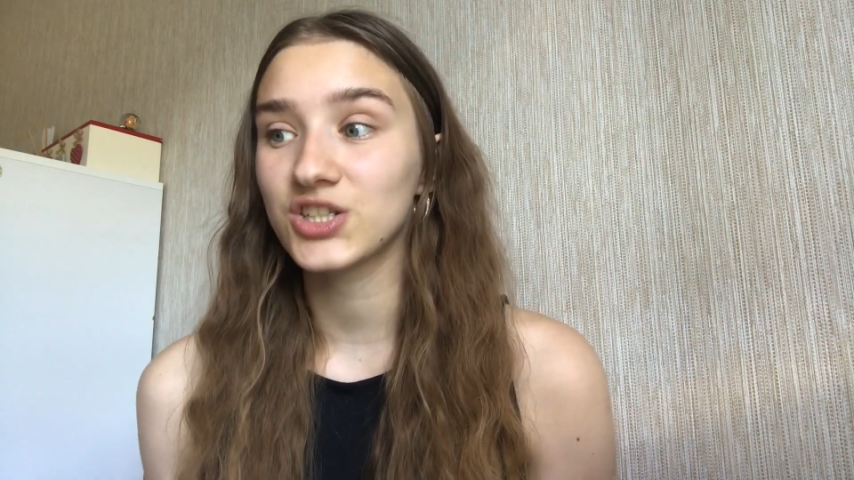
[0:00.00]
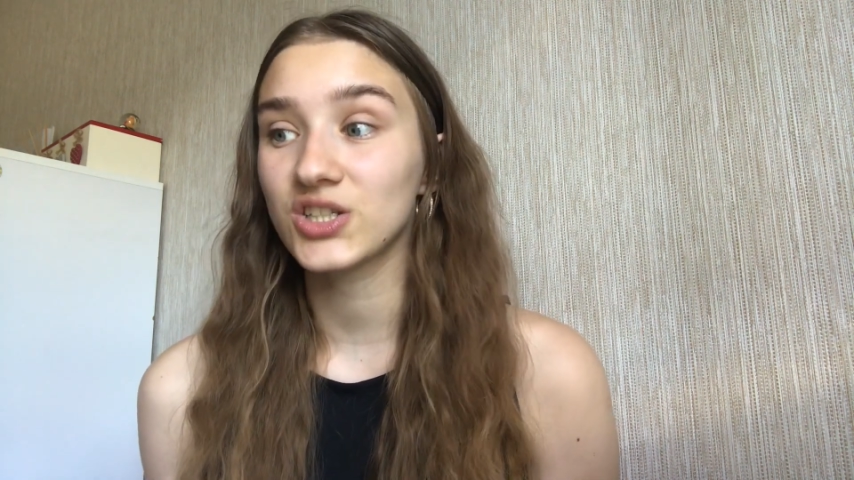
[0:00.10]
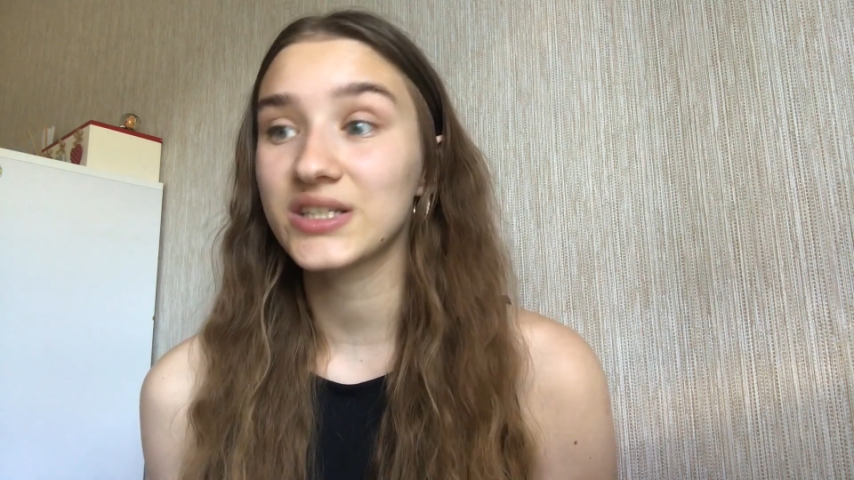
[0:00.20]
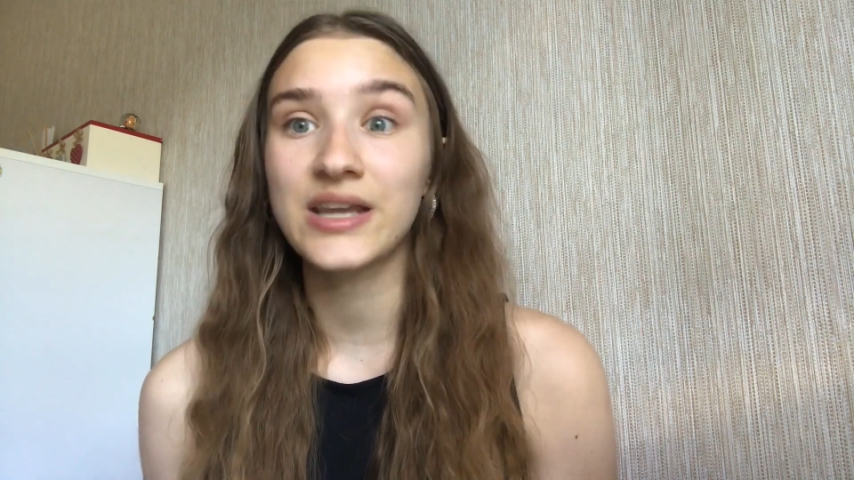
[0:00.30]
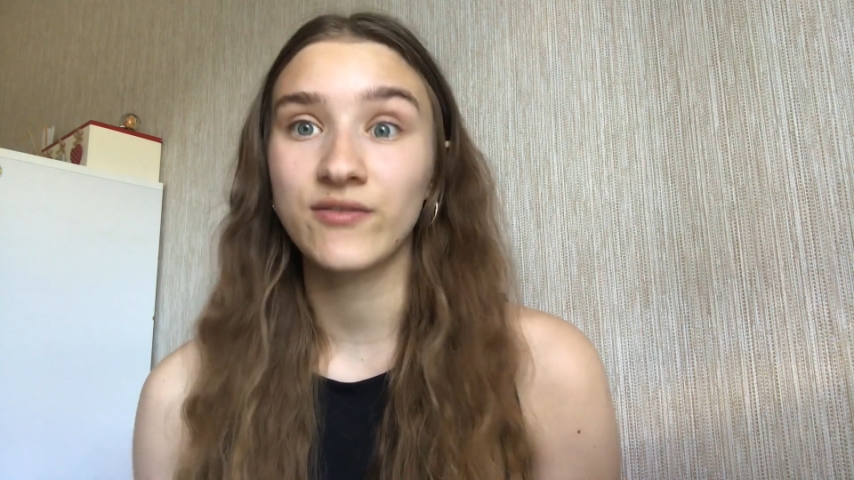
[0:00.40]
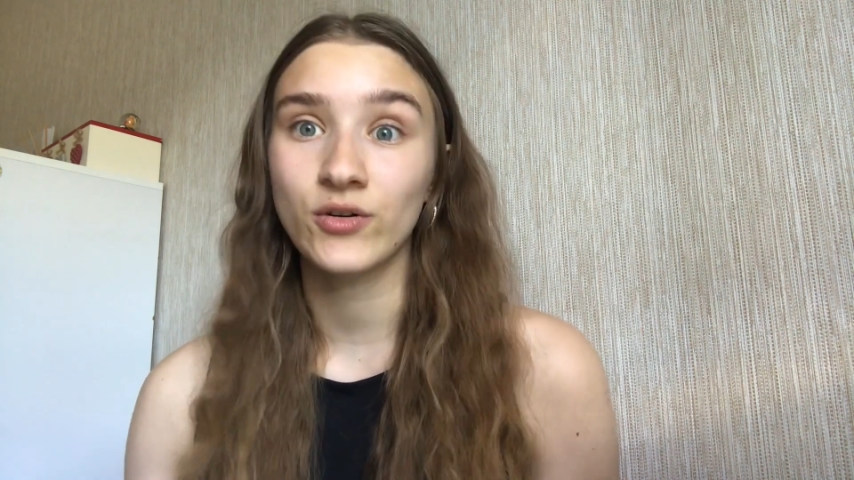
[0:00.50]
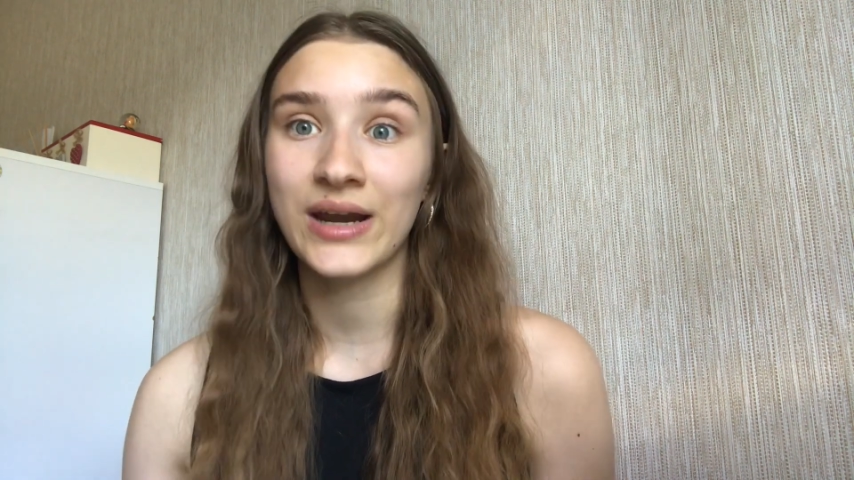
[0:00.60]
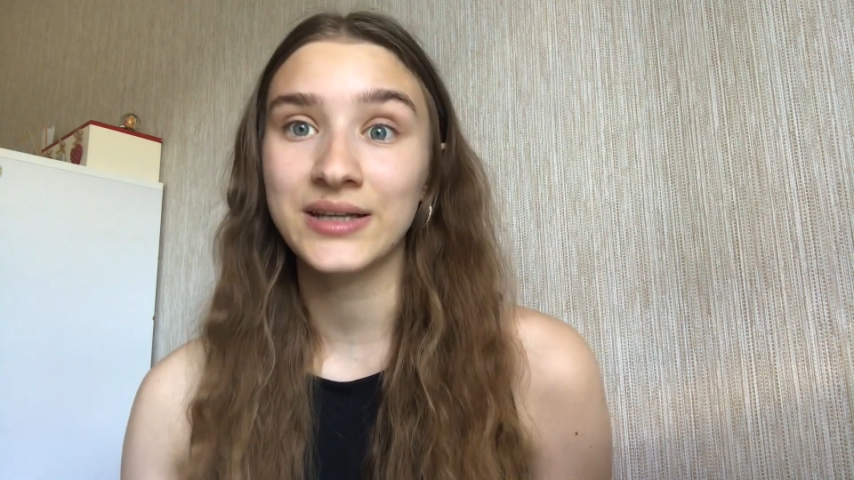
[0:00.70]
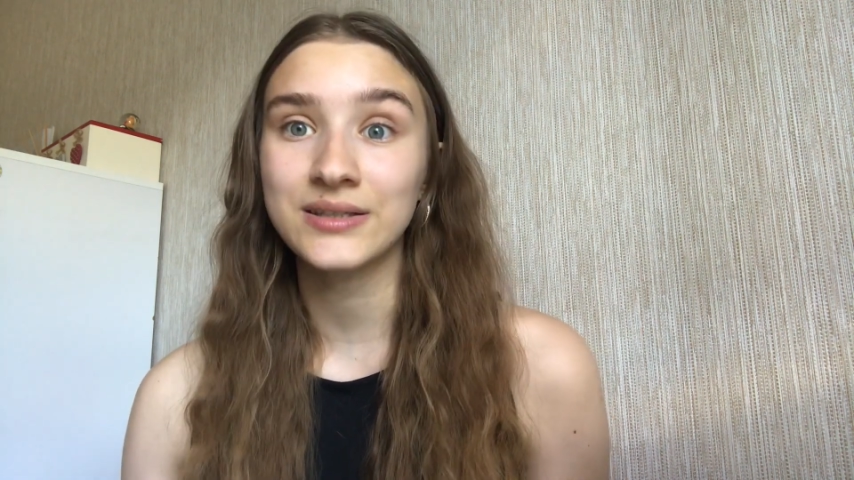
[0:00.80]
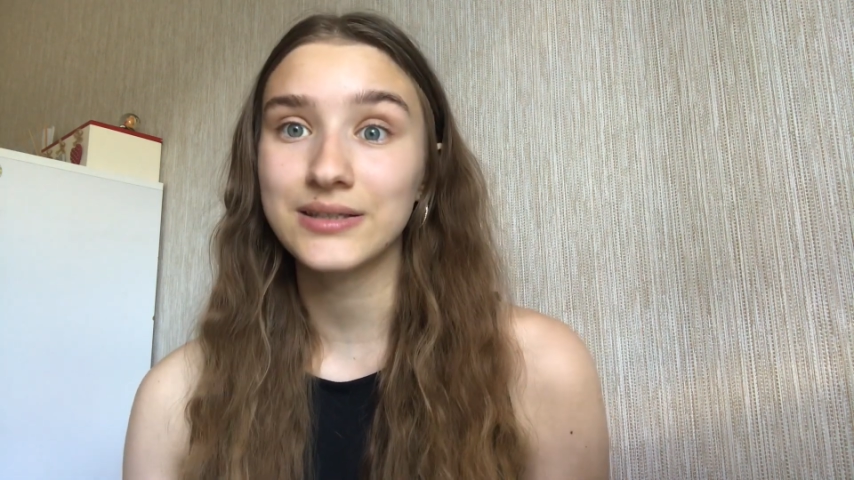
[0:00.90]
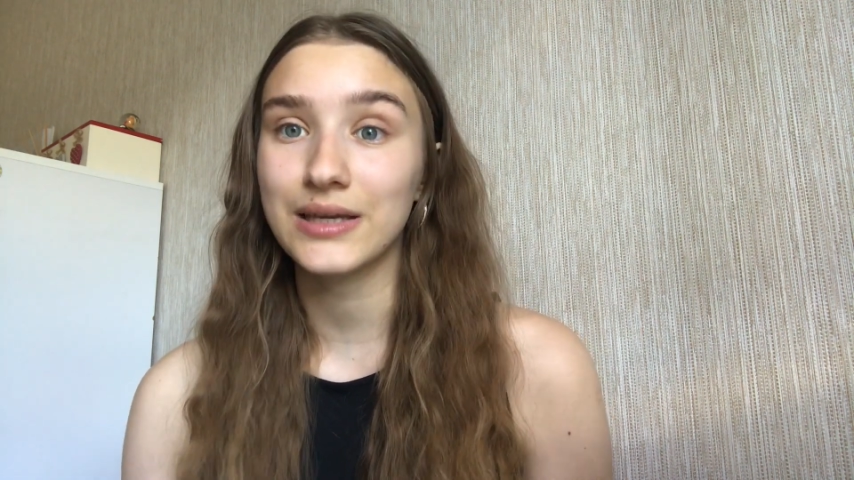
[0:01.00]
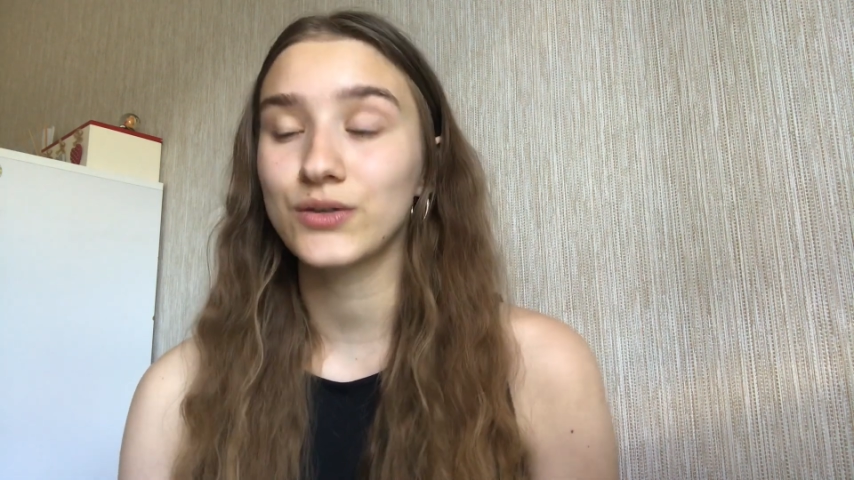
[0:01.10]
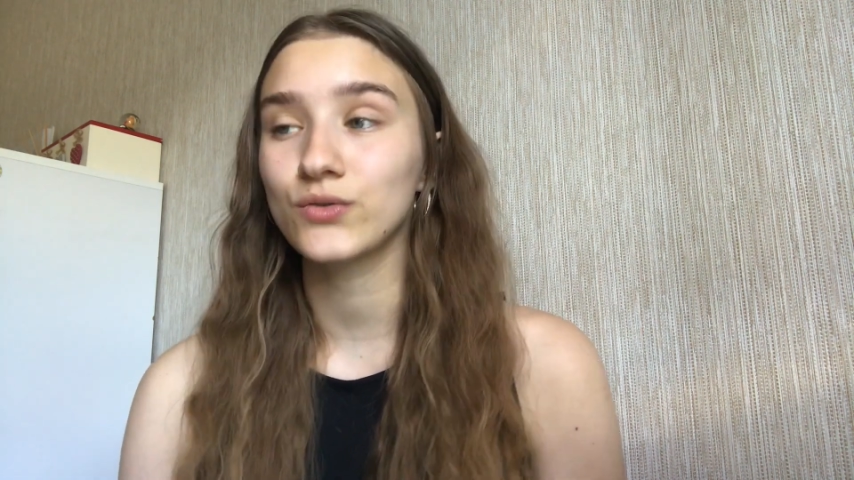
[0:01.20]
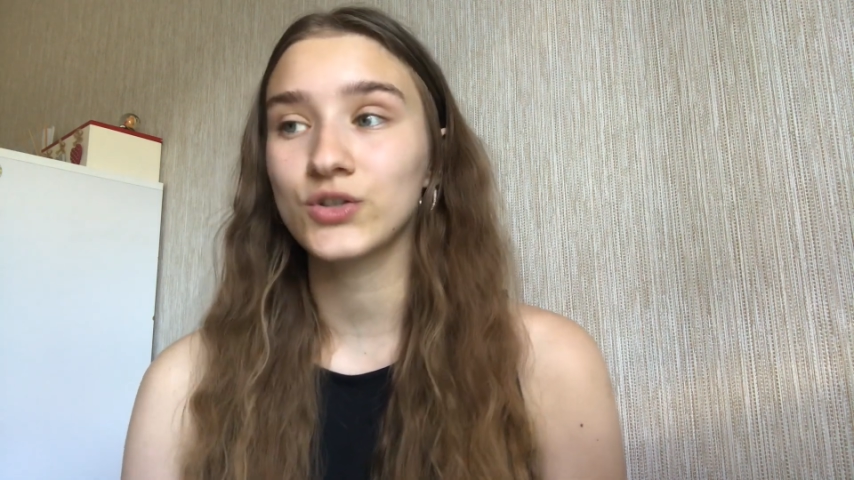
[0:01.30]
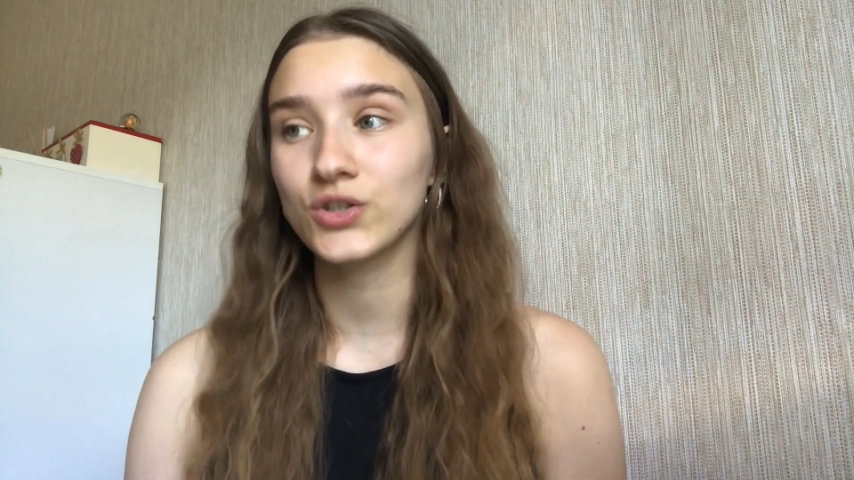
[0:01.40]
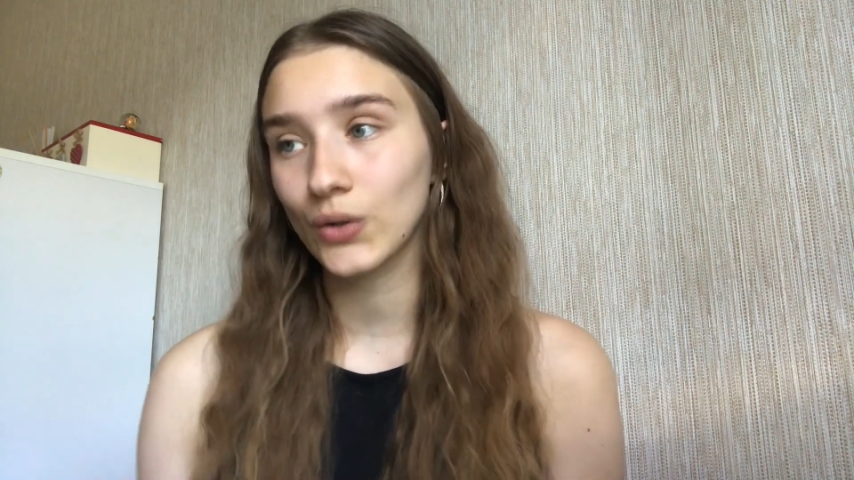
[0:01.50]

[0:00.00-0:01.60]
just never ends, and you're just